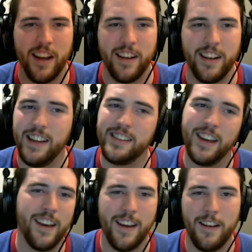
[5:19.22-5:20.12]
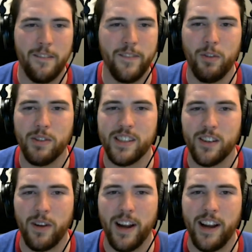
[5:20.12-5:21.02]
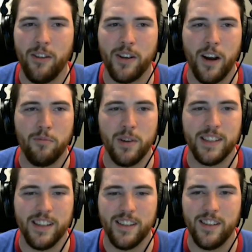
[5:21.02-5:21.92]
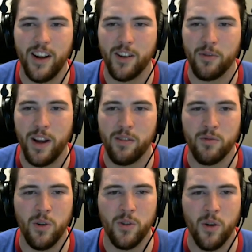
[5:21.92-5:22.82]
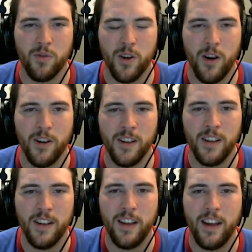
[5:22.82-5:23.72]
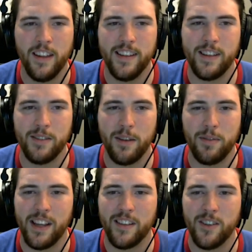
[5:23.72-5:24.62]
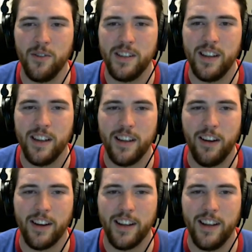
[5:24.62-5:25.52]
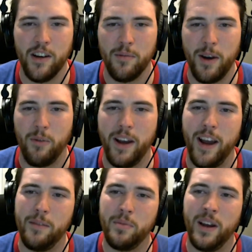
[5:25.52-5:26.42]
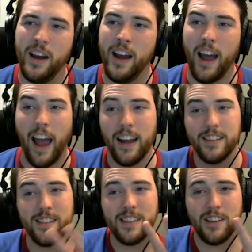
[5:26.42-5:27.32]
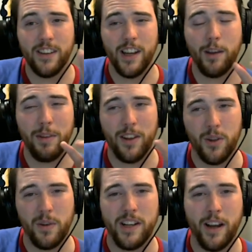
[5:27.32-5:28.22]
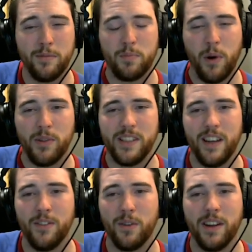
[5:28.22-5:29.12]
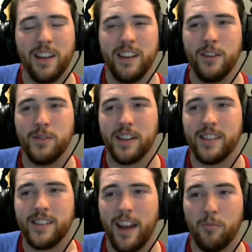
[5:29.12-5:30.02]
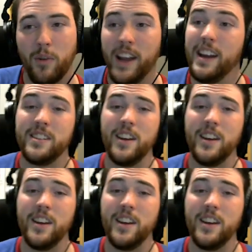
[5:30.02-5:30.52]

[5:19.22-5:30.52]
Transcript: kind of neat. That wasn't a great outcome, was it? Not a great roll overall. At least I was able to get through it. Now I can heal my way up. And is it still going to give me the 3x bonus even though I didn't use it the same way? It